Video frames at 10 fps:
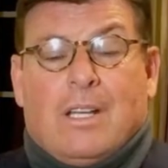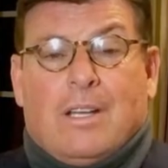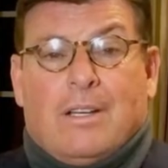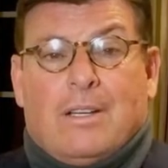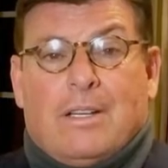
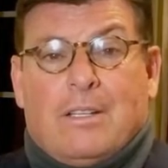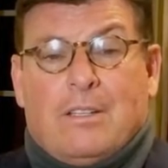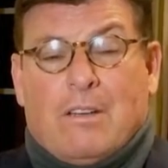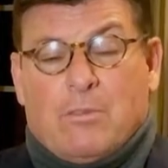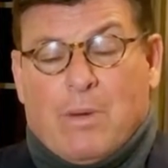
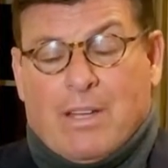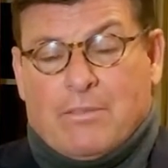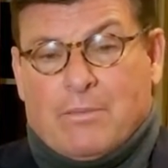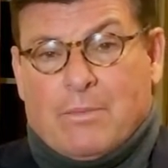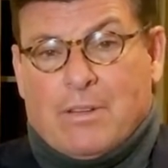you have
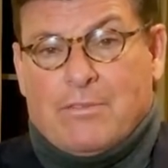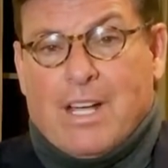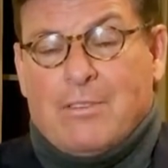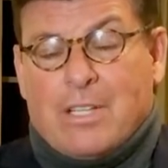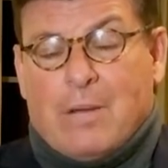about
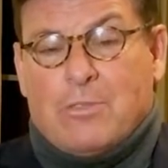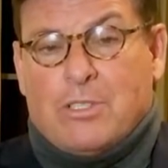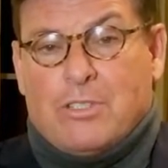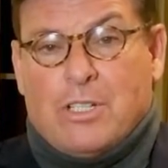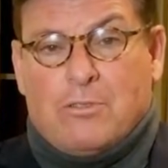5 times in
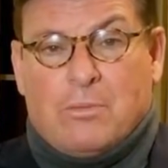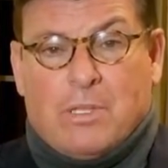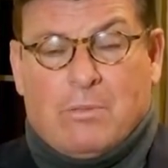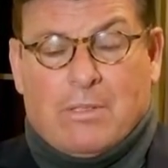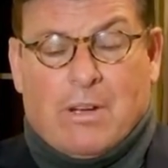a century,
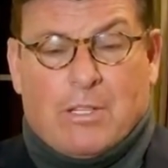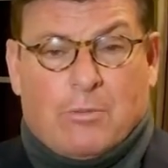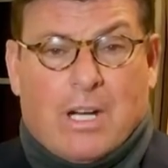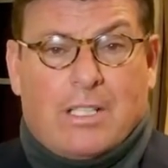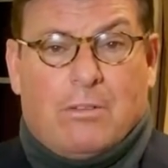but it went down
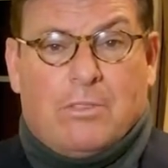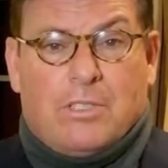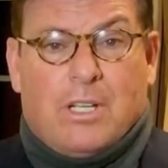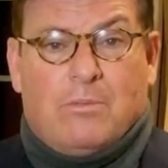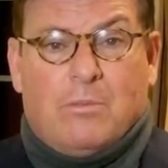directly over the
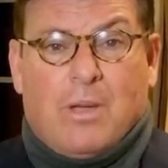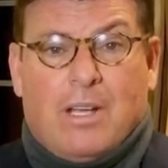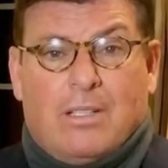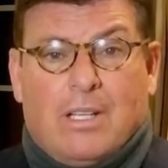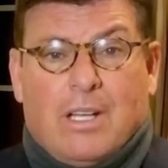Temple
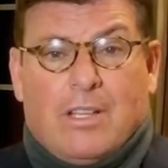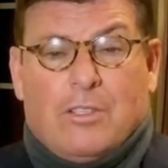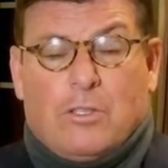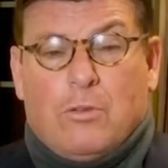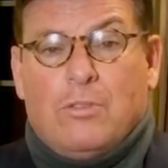Mount.
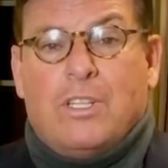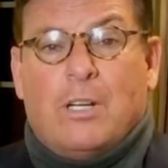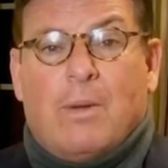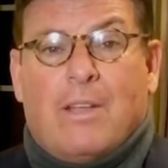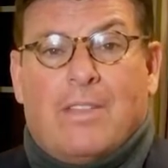The cool
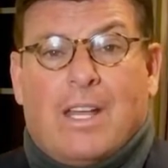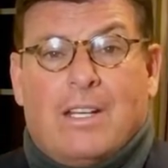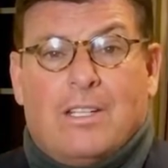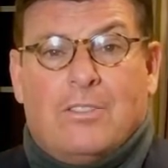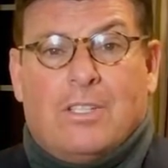thing about
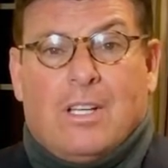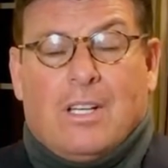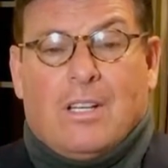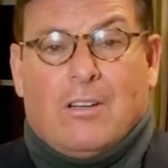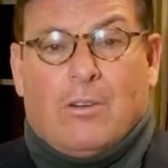that is
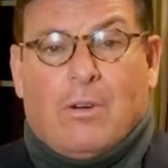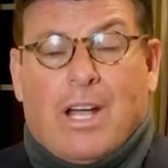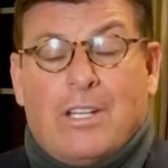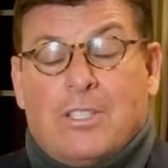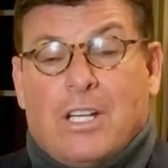
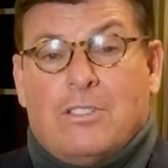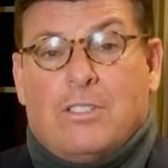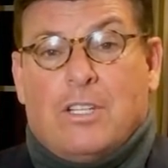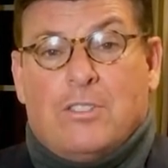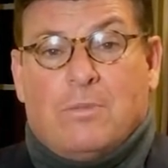Orion changed
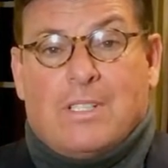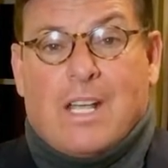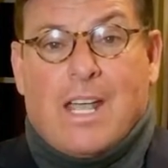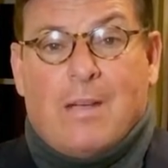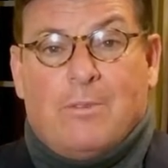its instrument to
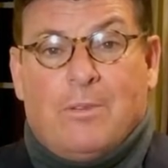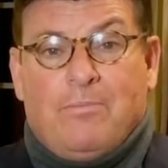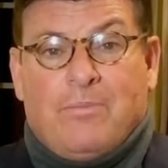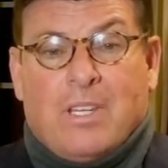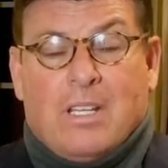hammer.
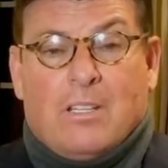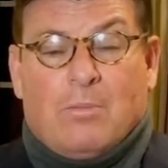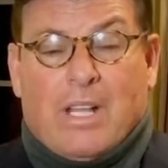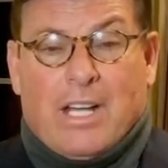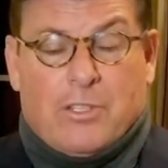The
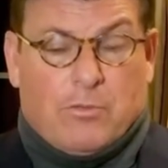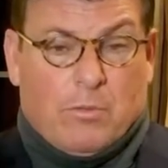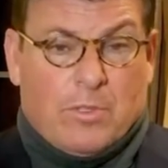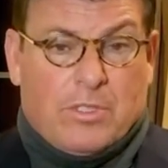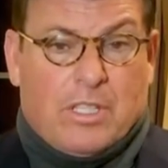planets
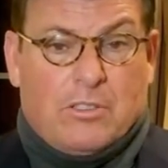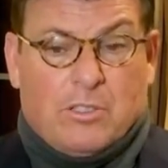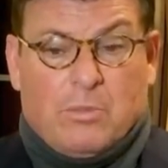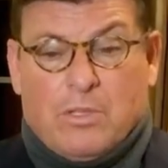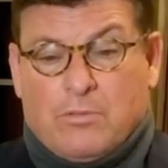formed a sickle.
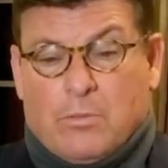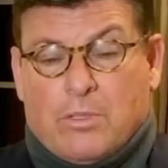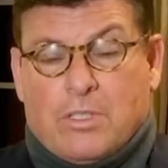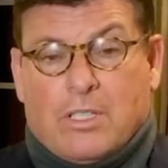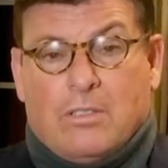The moon formed
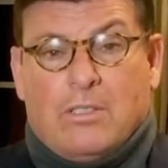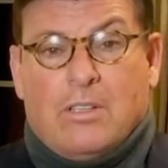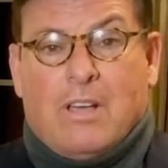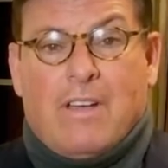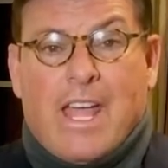a sickle.
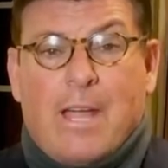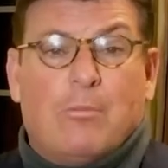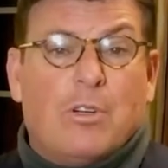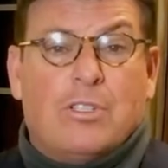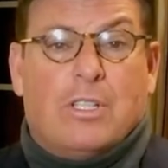You have
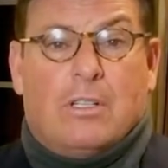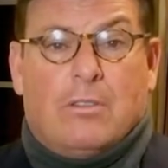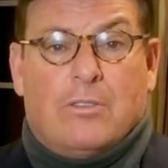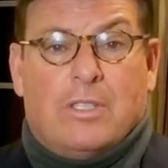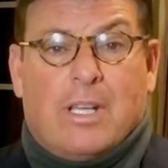hammer and
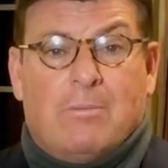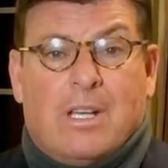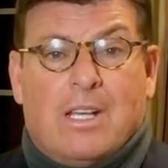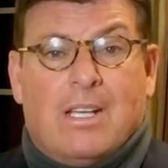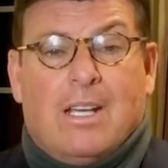sickle on the same
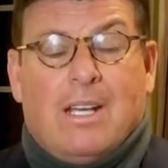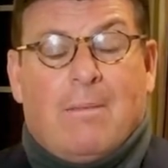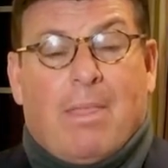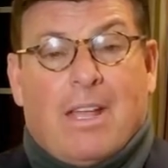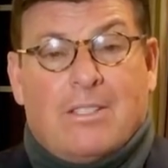day.
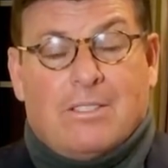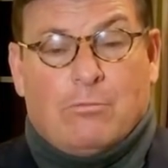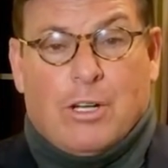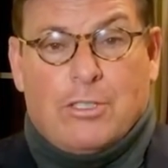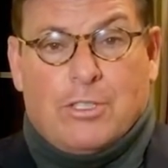That's
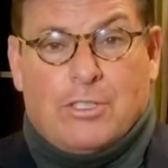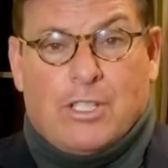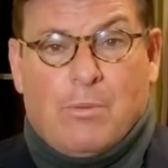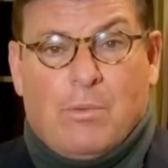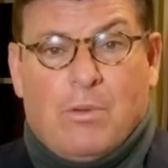Russia's
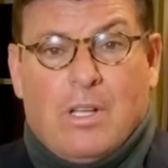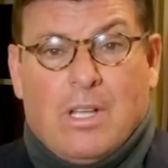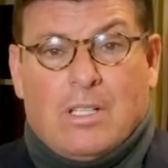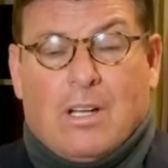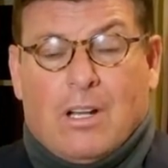symbol.
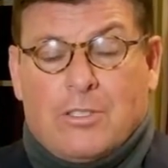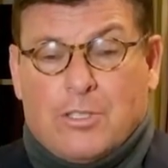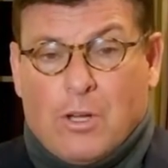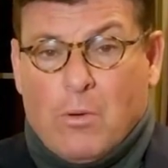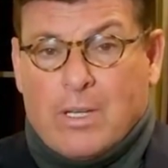God's
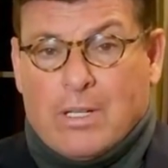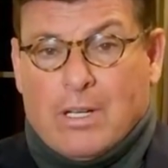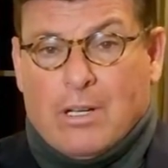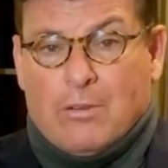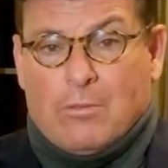showing